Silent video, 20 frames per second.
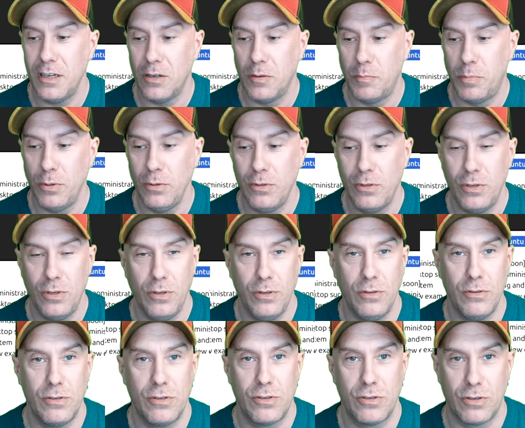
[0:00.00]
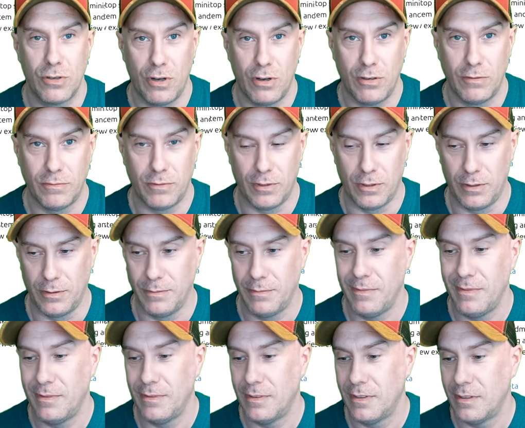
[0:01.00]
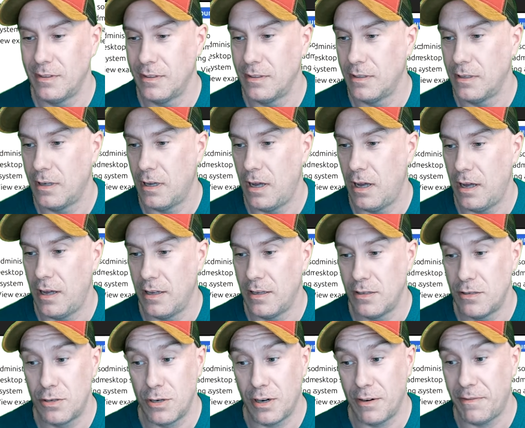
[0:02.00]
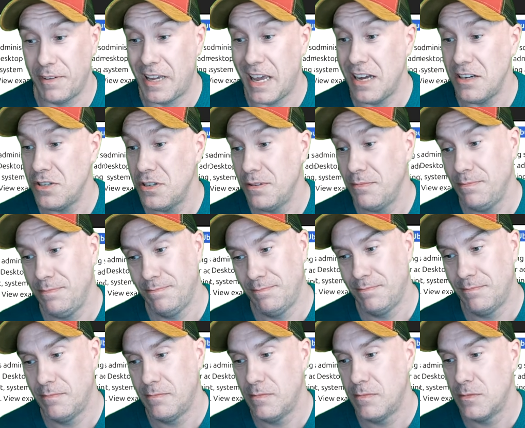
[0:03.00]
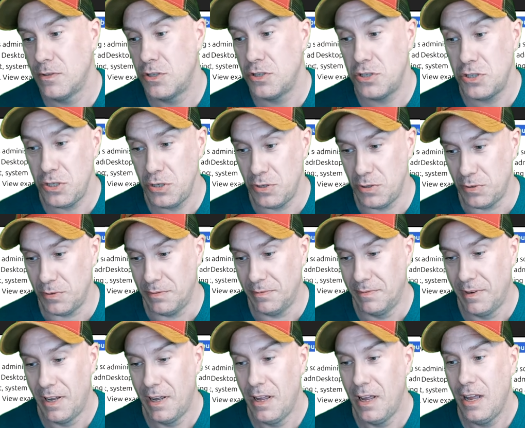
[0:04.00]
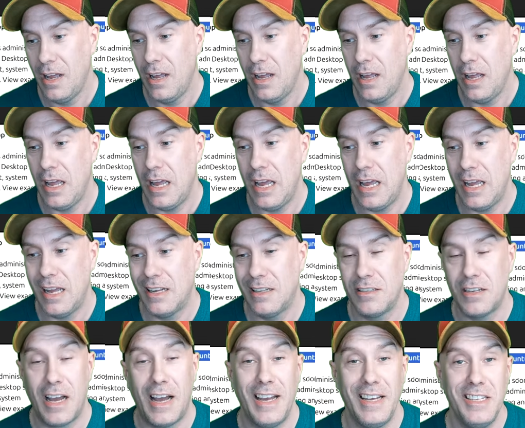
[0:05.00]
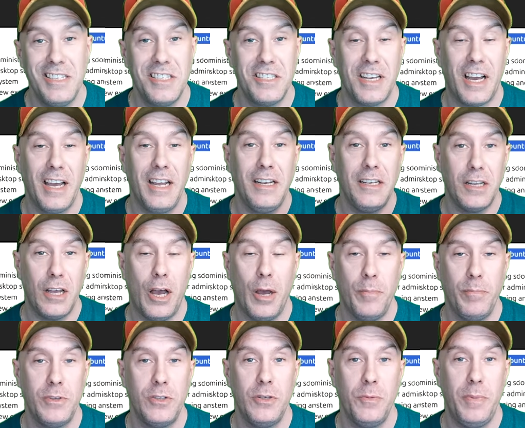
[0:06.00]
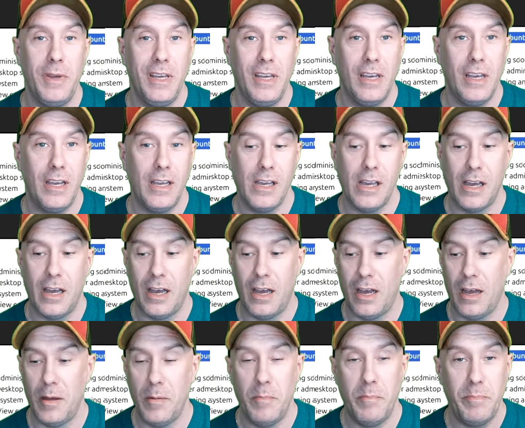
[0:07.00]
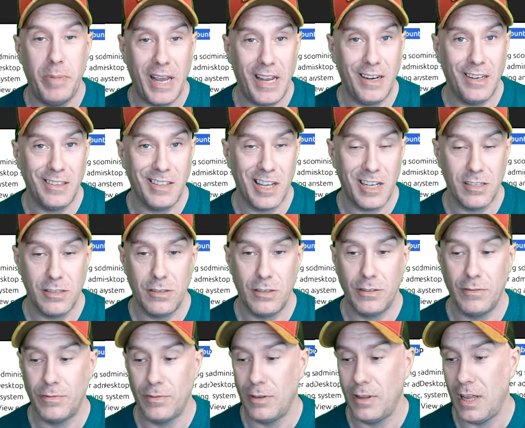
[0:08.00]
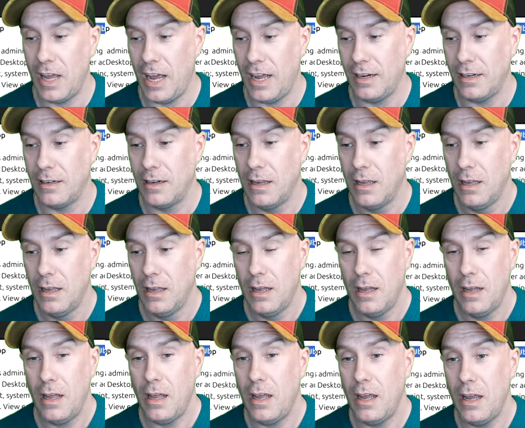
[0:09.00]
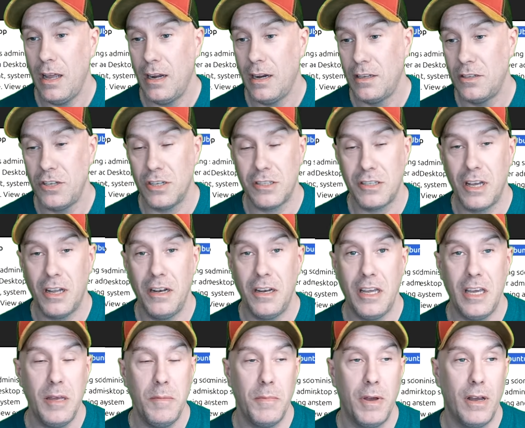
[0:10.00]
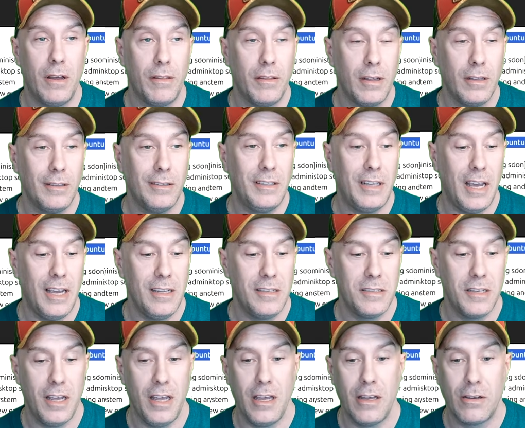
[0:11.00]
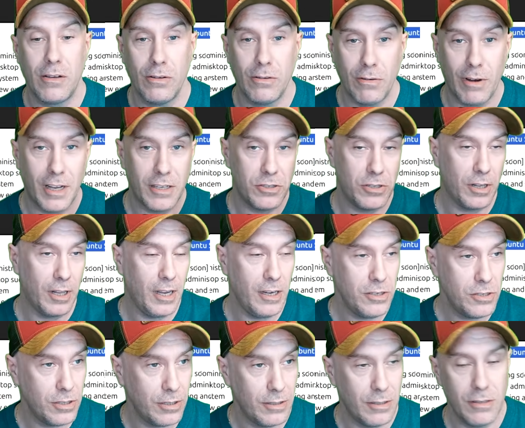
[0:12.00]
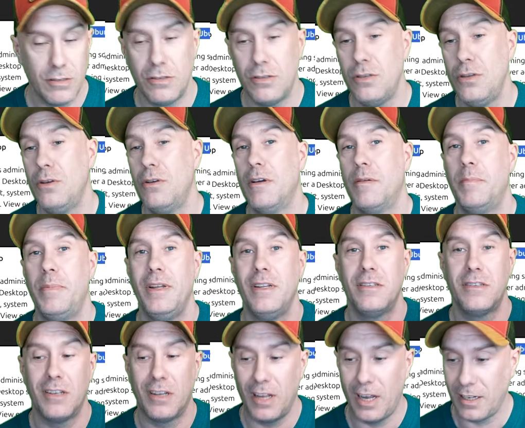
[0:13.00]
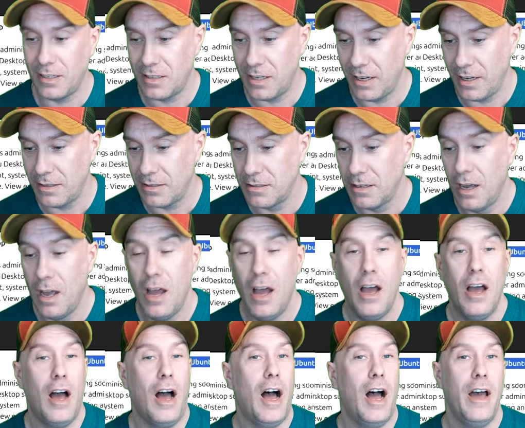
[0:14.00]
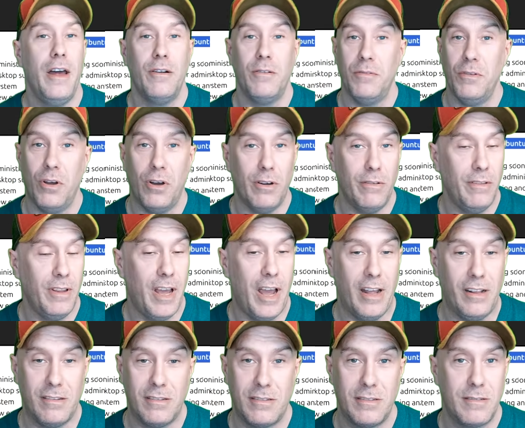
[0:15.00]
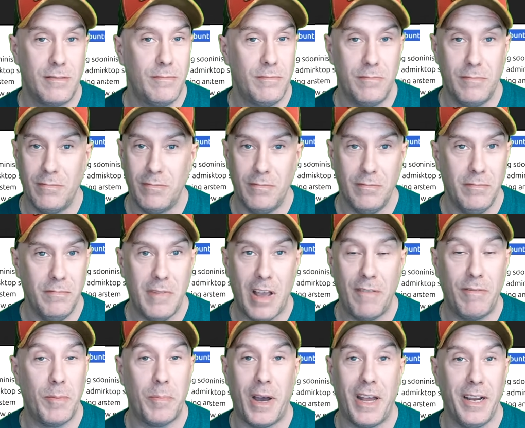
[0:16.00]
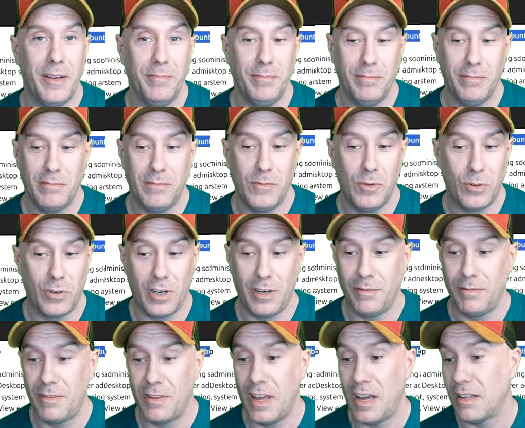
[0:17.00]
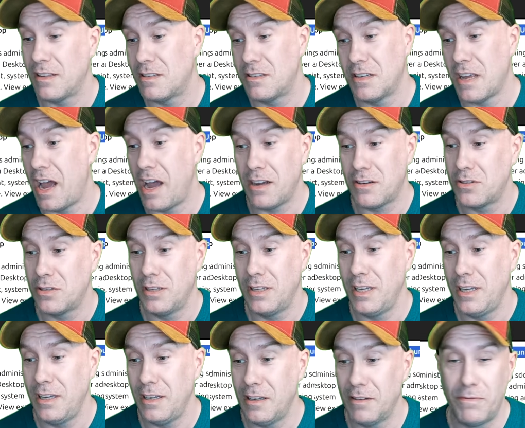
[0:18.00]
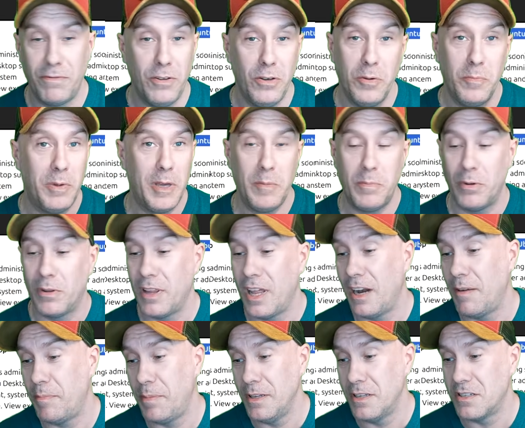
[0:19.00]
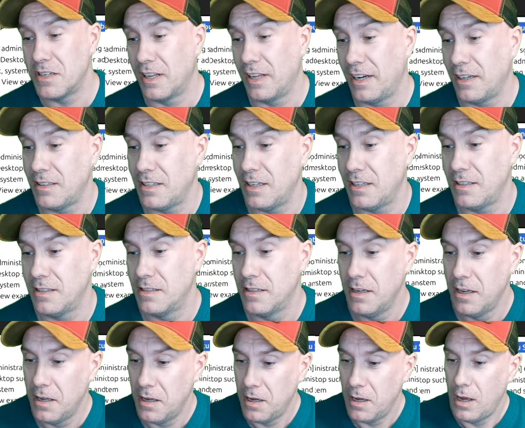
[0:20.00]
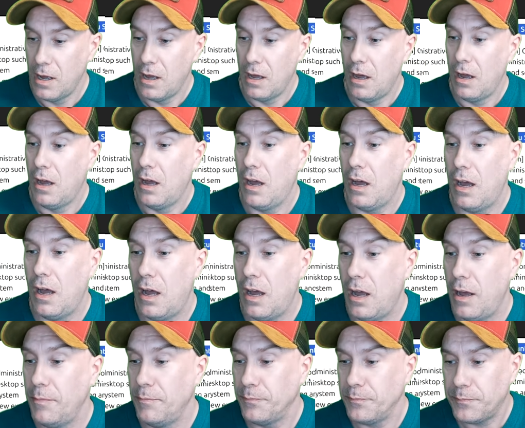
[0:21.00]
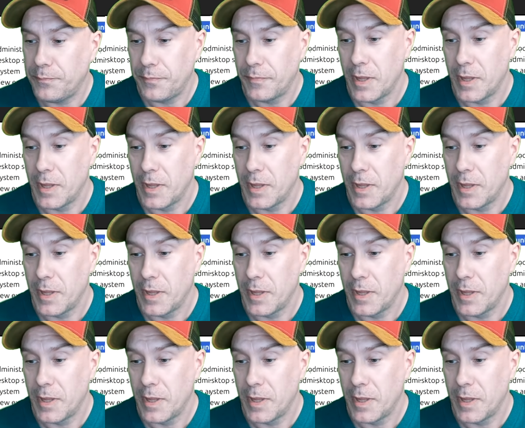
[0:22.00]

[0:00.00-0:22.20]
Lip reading: Ubuntu server certification soon. And I signed up to be a beta tester for that. And I just got an email the other day saying, congratulations, you have been selected. I don't know if that's everybody or if that's actually a few people that have been selected. And